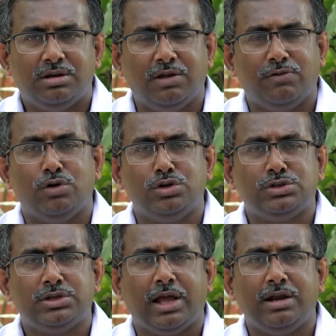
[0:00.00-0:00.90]

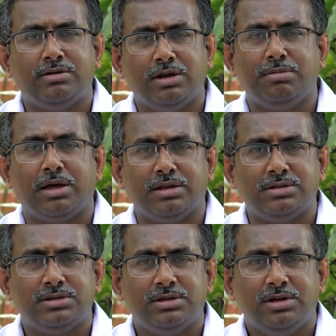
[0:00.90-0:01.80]
Divorce and
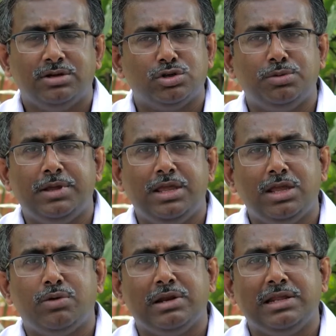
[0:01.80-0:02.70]
remarriage should be
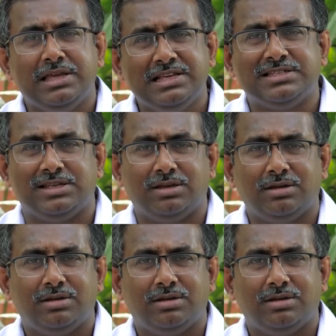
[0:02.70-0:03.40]
equally easy.